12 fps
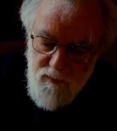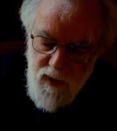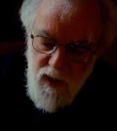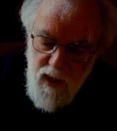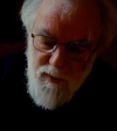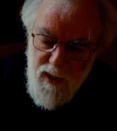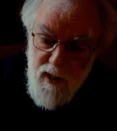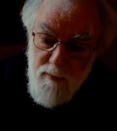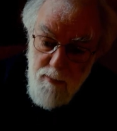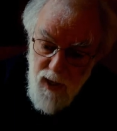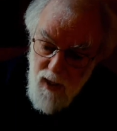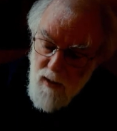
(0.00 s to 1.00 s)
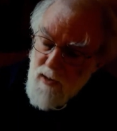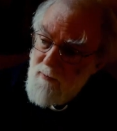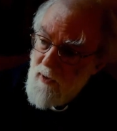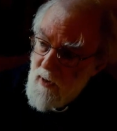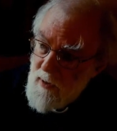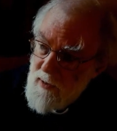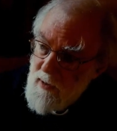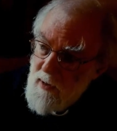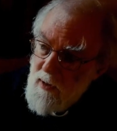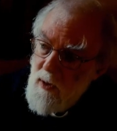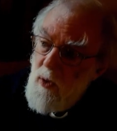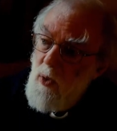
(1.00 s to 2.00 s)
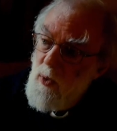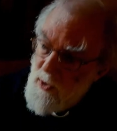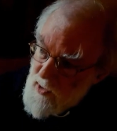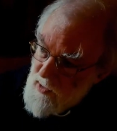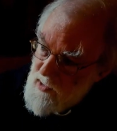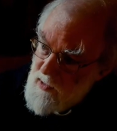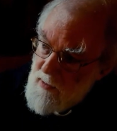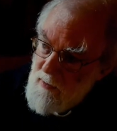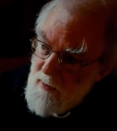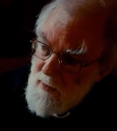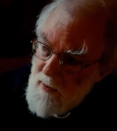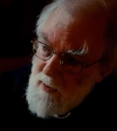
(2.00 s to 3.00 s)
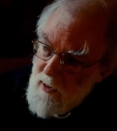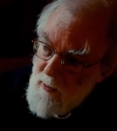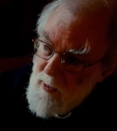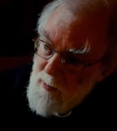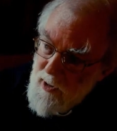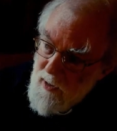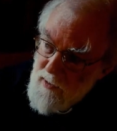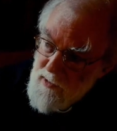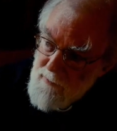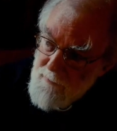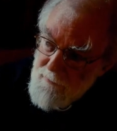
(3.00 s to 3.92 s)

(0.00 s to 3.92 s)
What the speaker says: how the impact of God alters human beings.